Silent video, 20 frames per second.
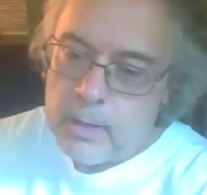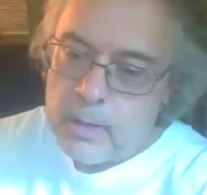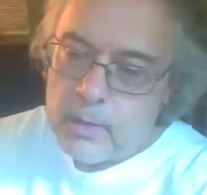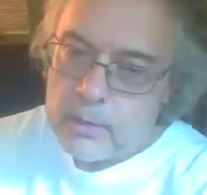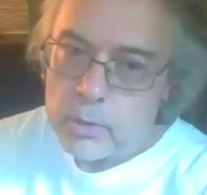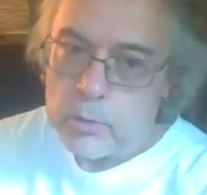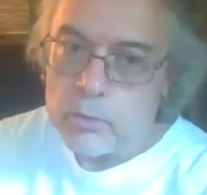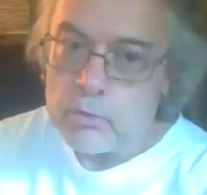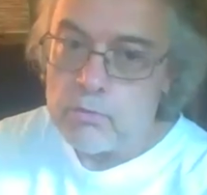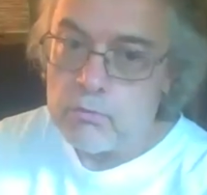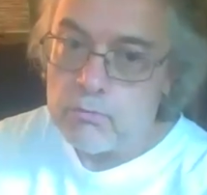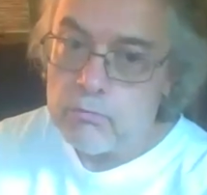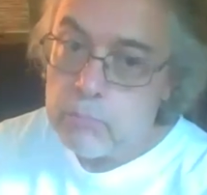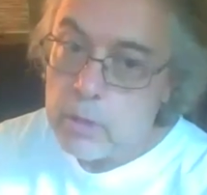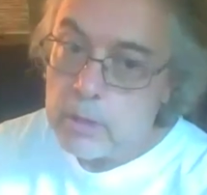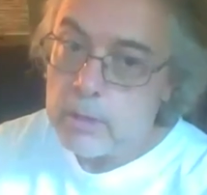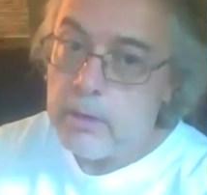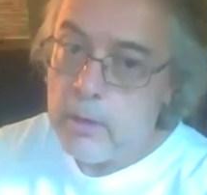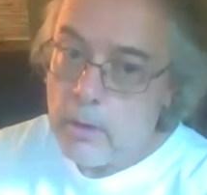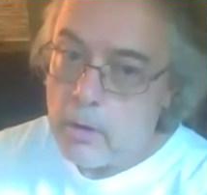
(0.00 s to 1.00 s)
So it's
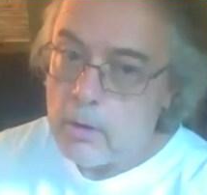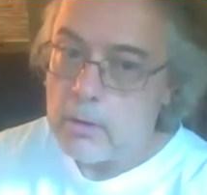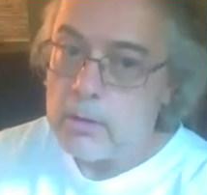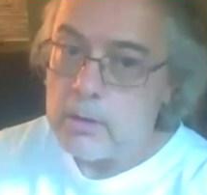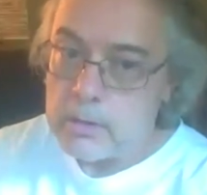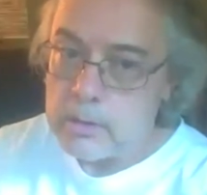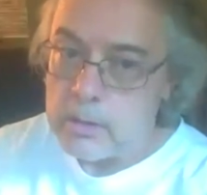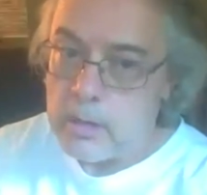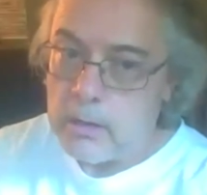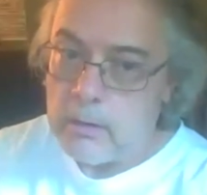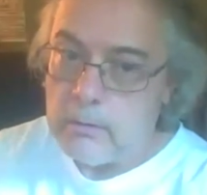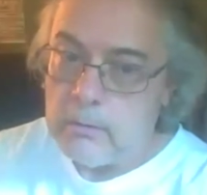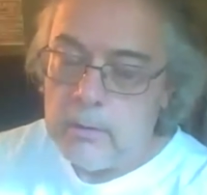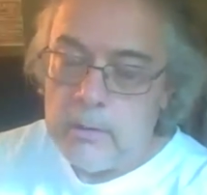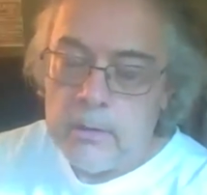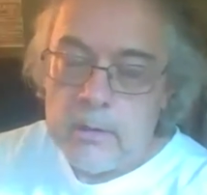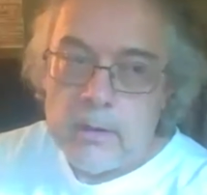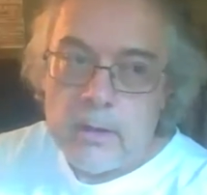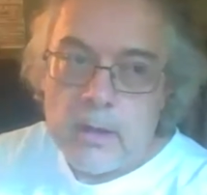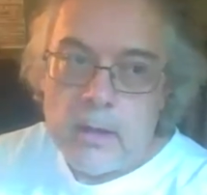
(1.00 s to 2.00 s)
really hard to sell,
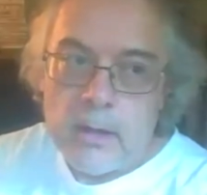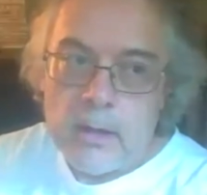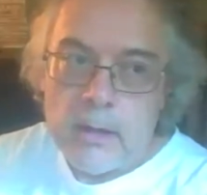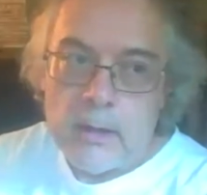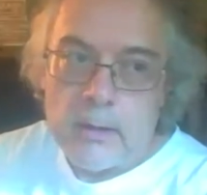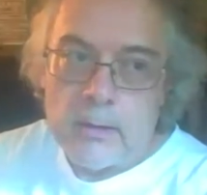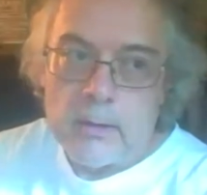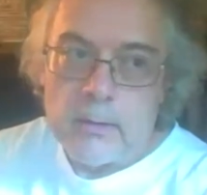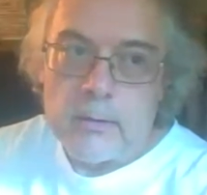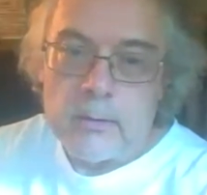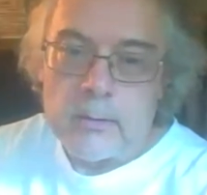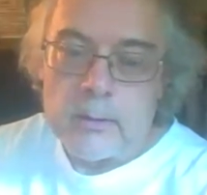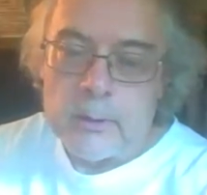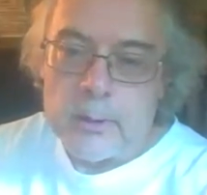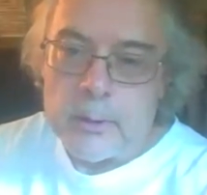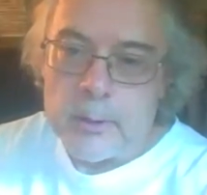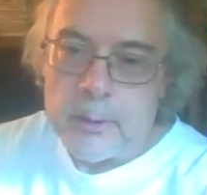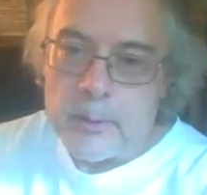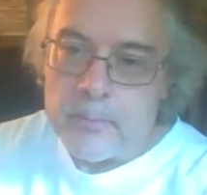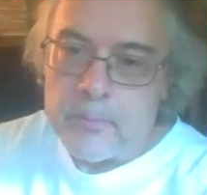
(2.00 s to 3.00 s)
mm-hmm. and,
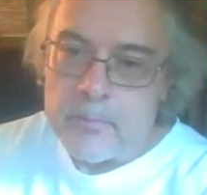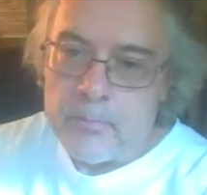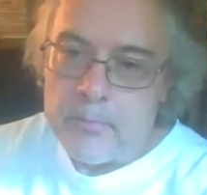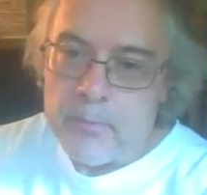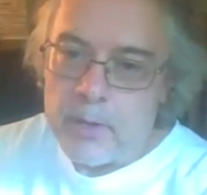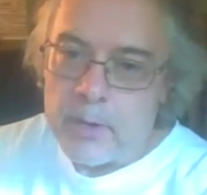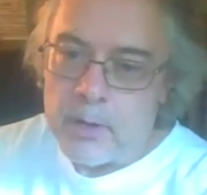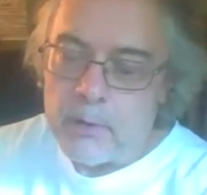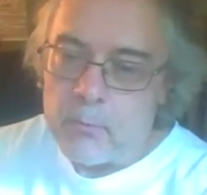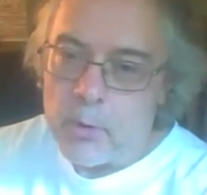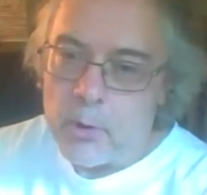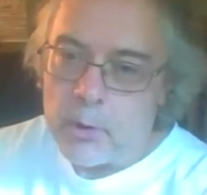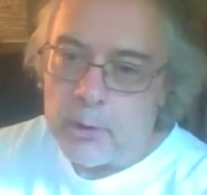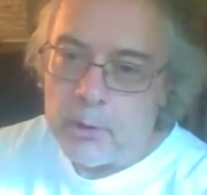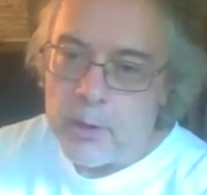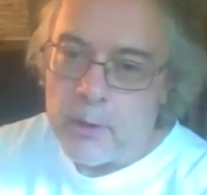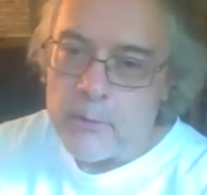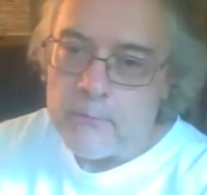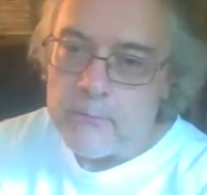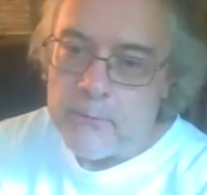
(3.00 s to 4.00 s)
um, and I've already
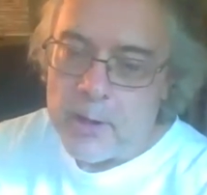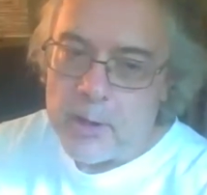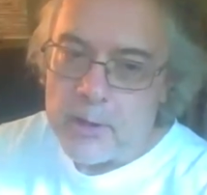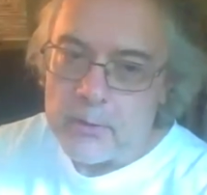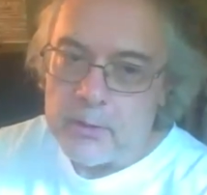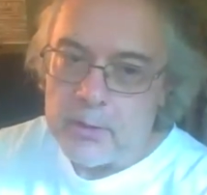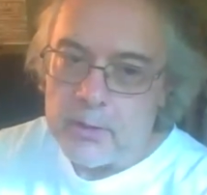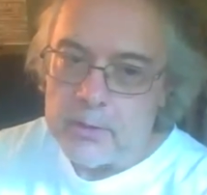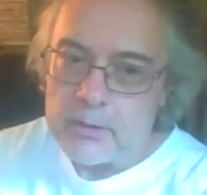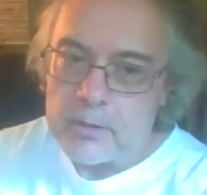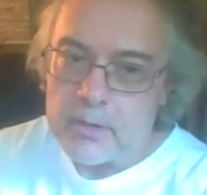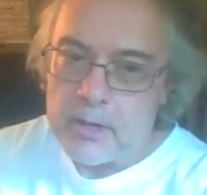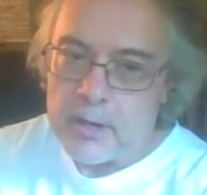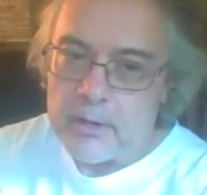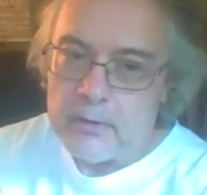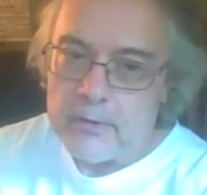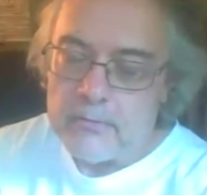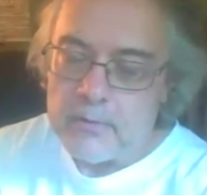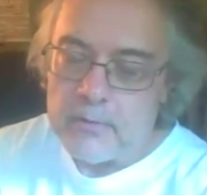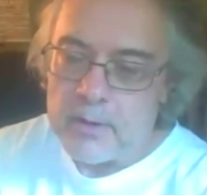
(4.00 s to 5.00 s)
like found that it's
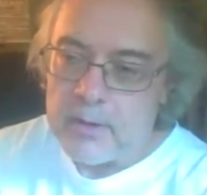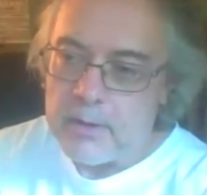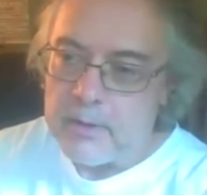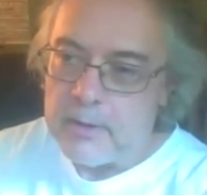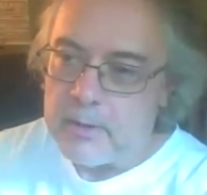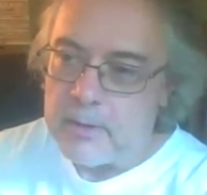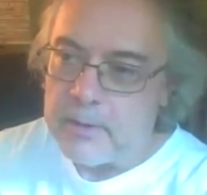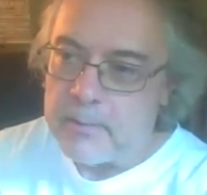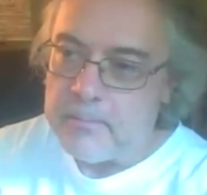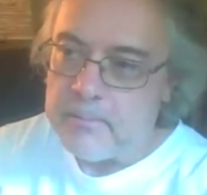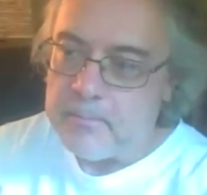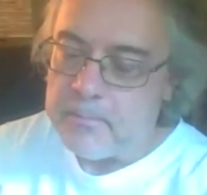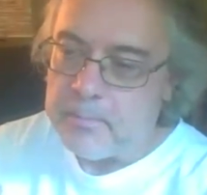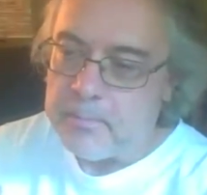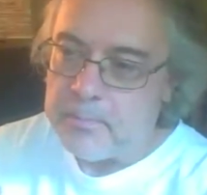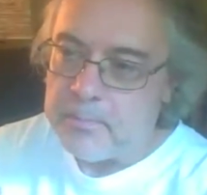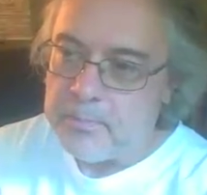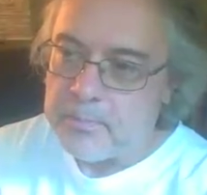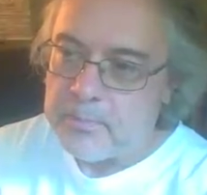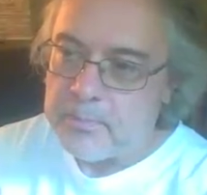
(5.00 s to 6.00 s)
kind of a
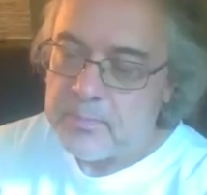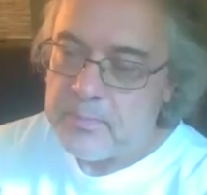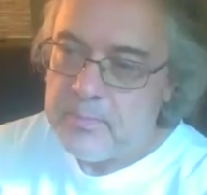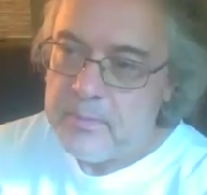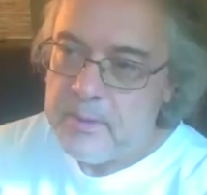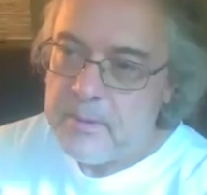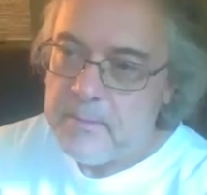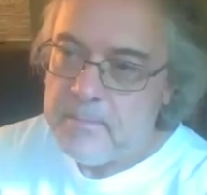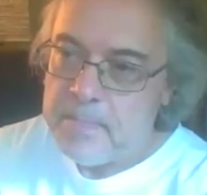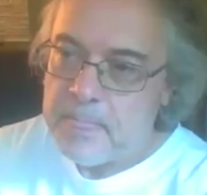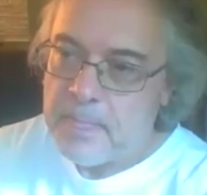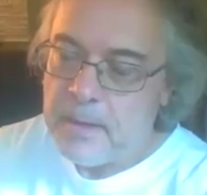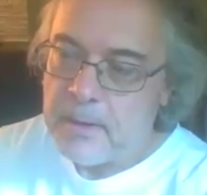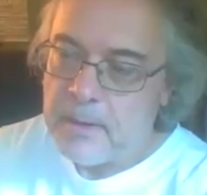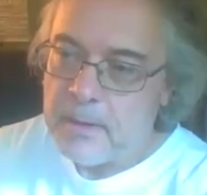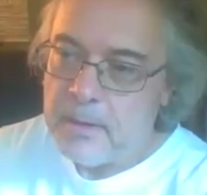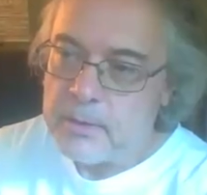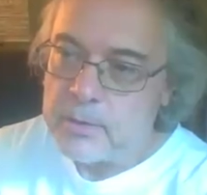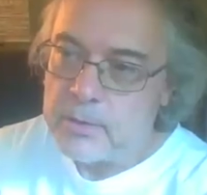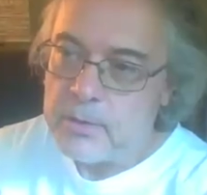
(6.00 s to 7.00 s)
uh, uh,
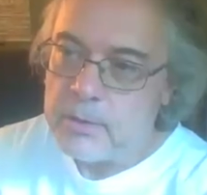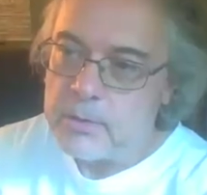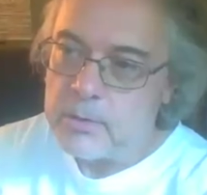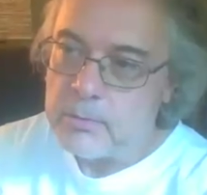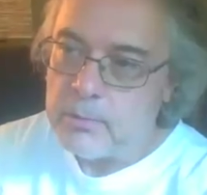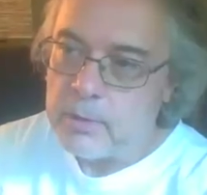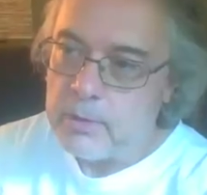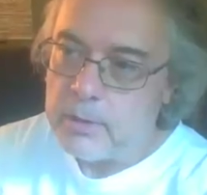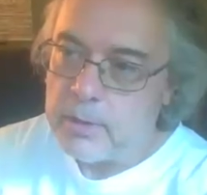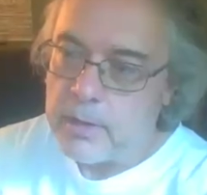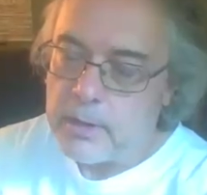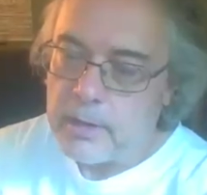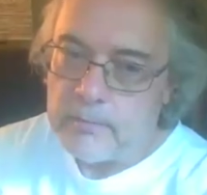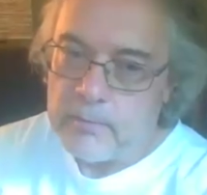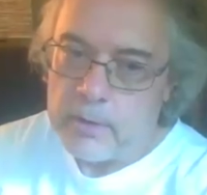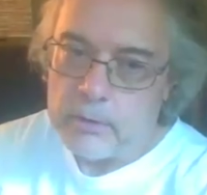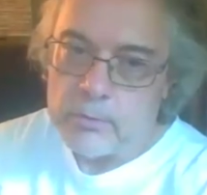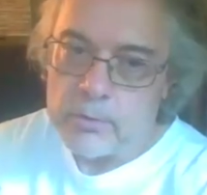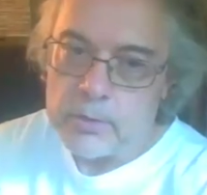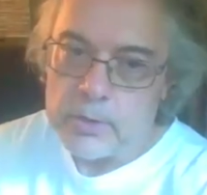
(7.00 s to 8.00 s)
it's it's a really kind of
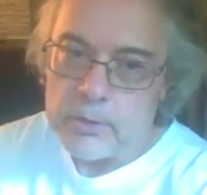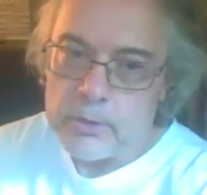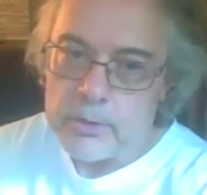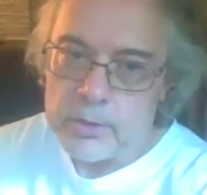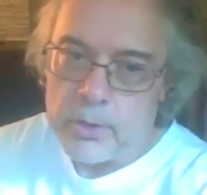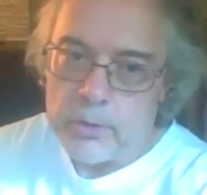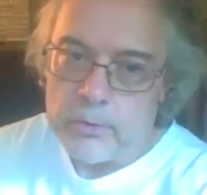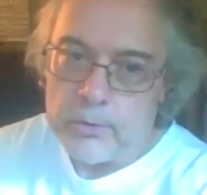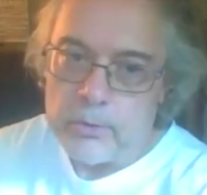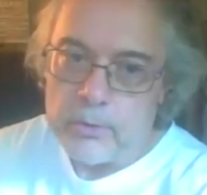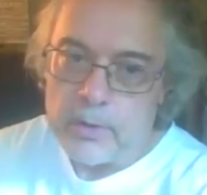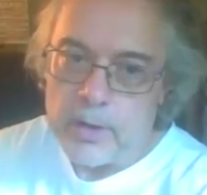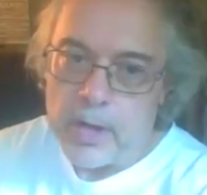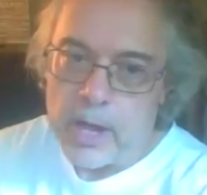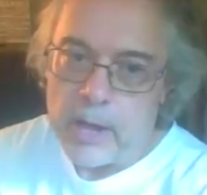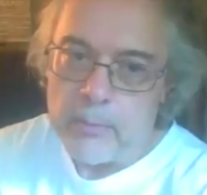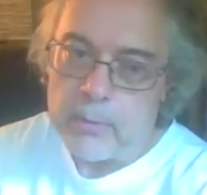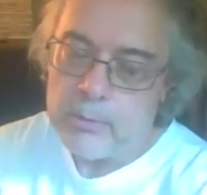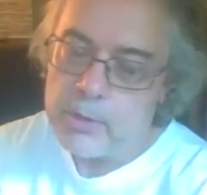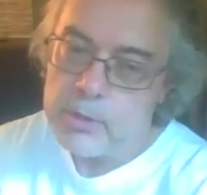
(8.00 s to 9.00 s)
interesting zone to
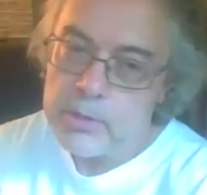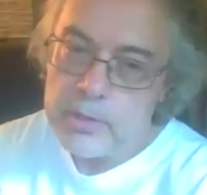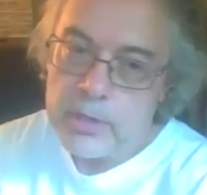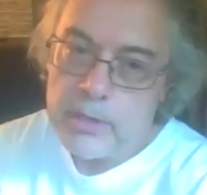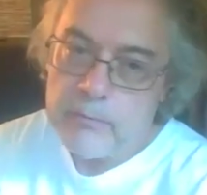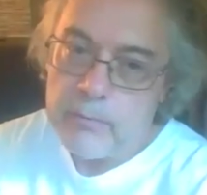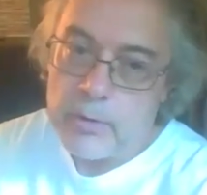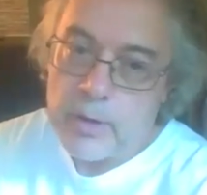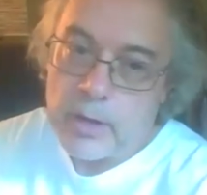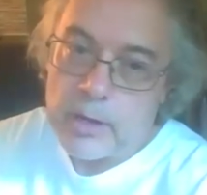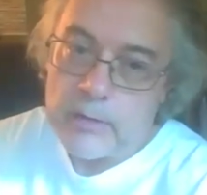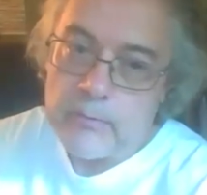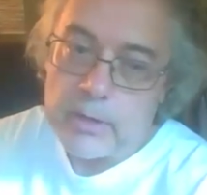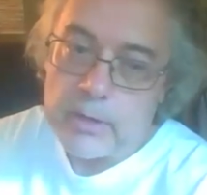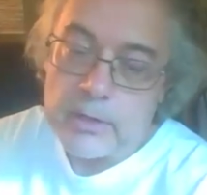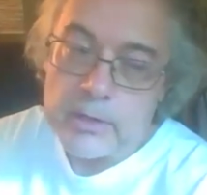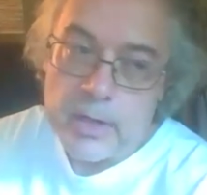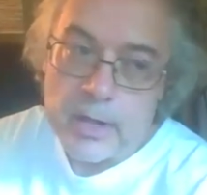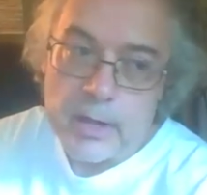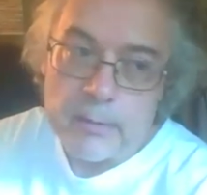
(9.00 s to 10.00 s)
inhabit. Just to give you kind of an
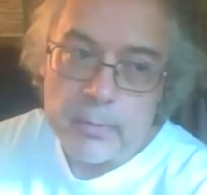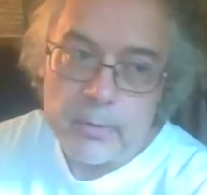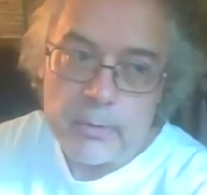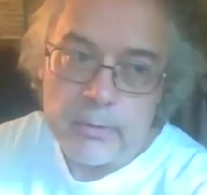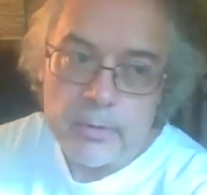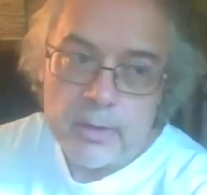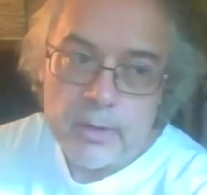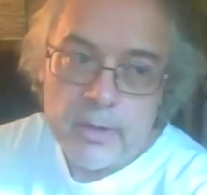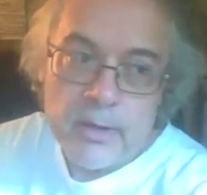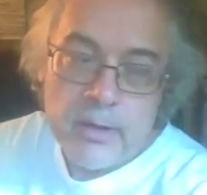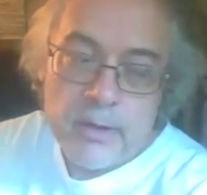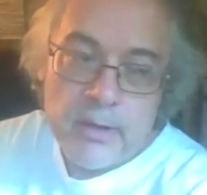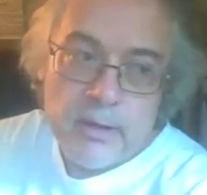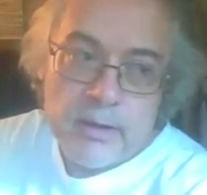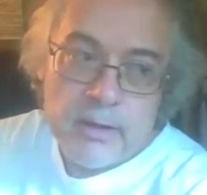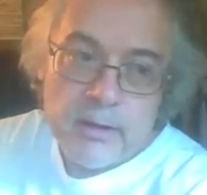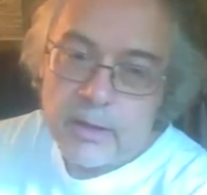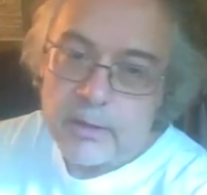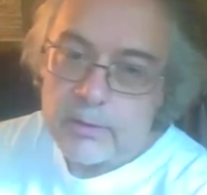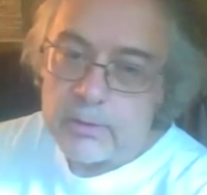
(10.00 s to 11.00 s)
example,
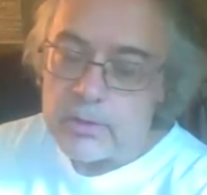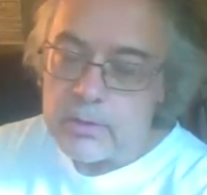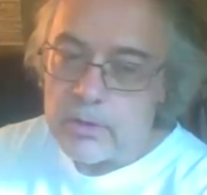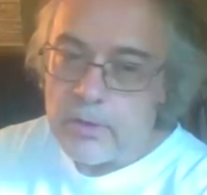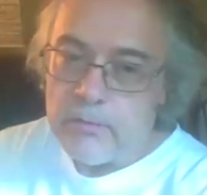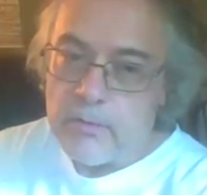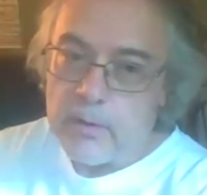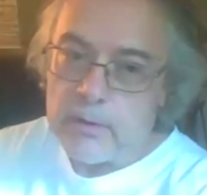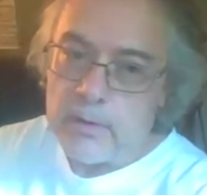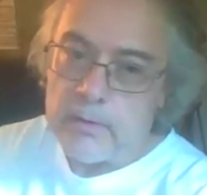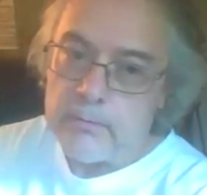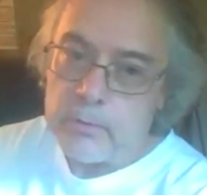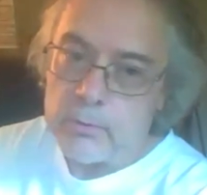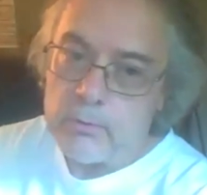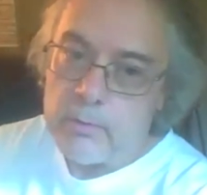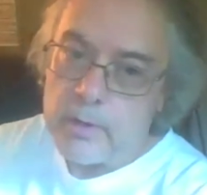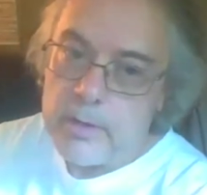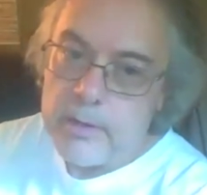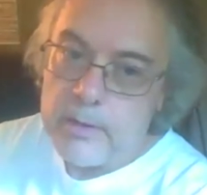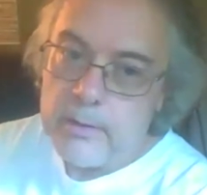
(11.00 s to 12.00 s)
like the stuff I love to
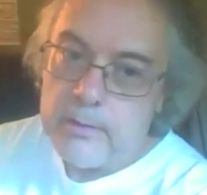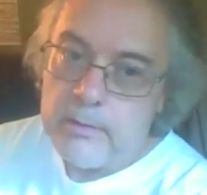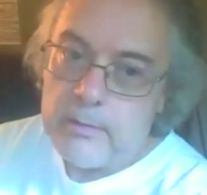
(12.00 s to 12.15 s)
read